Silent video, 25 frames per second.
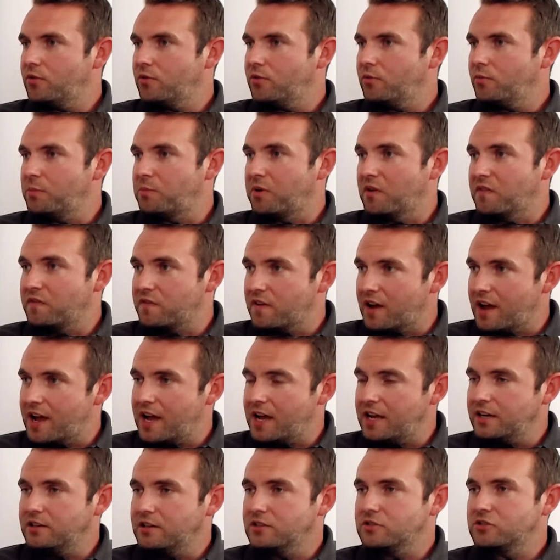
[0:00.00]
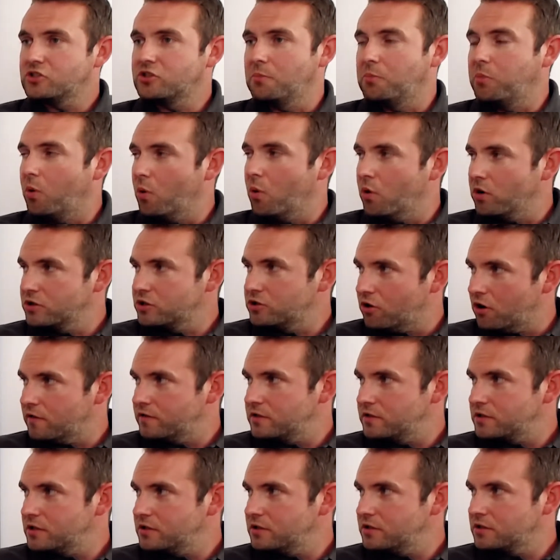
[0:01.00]
we provide support
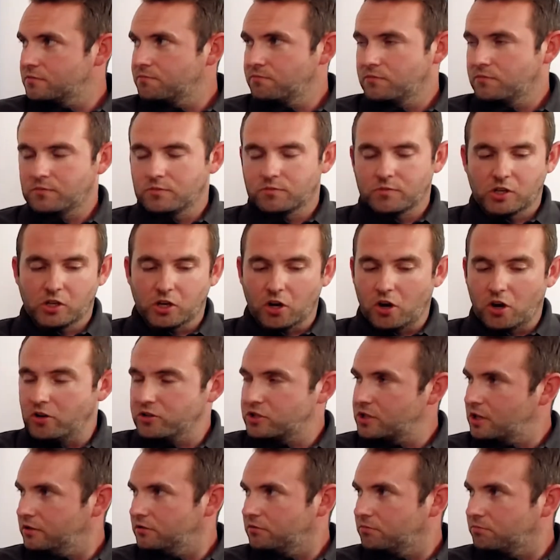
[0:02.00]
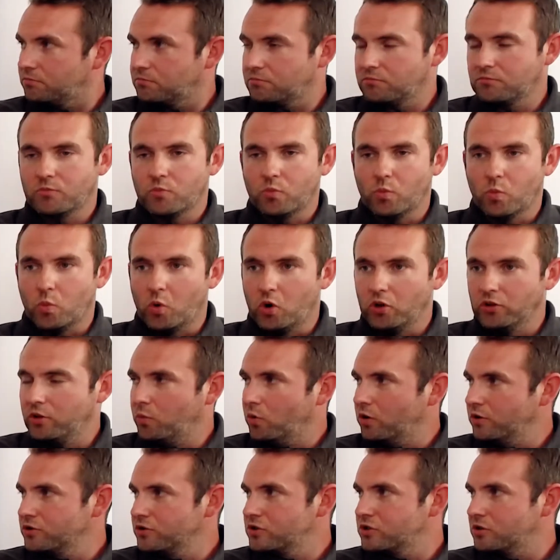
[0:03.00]
services, counselling,
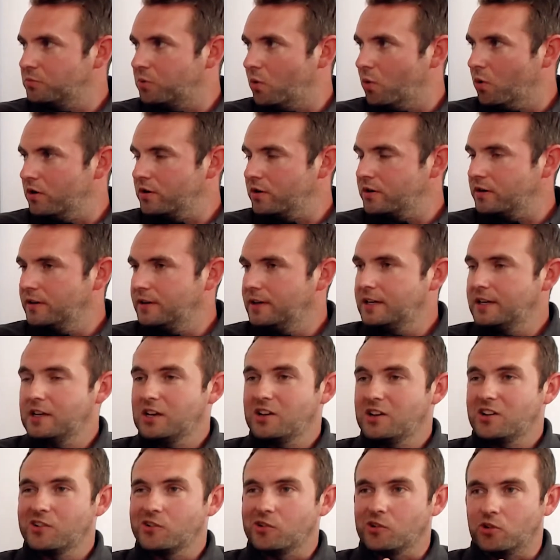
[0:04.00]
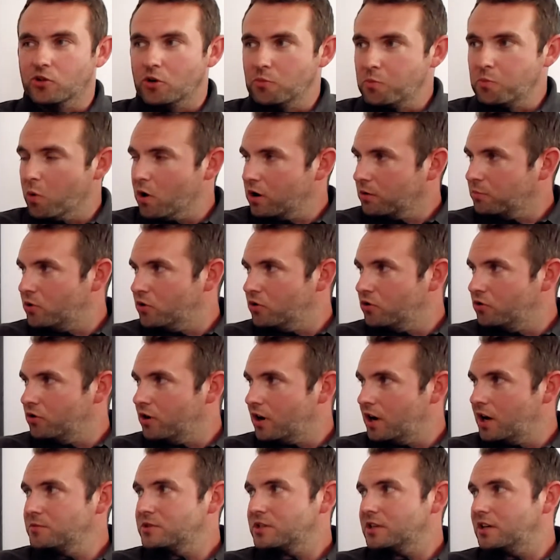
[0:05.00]
one-to-one support, group work
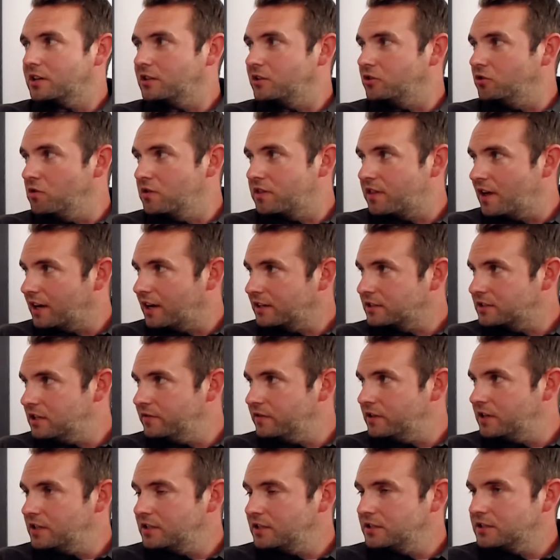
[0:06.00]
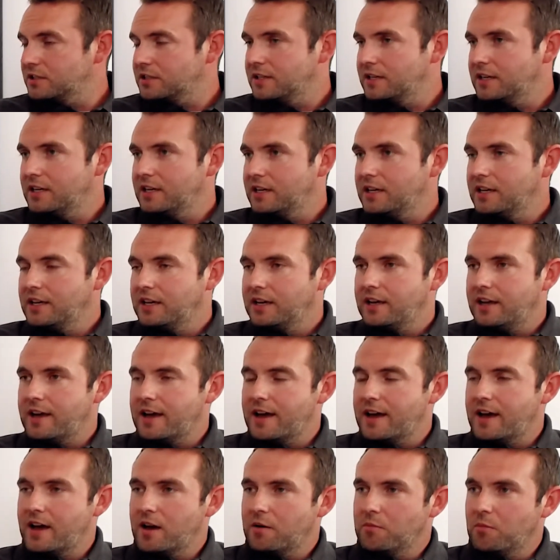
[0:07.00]
programs, youth activities,
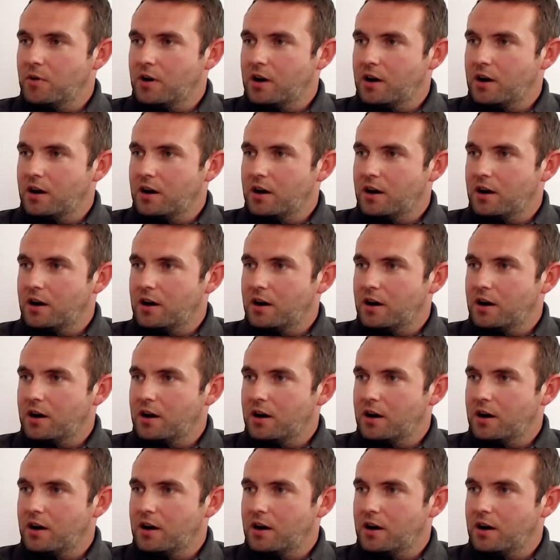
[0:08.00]
and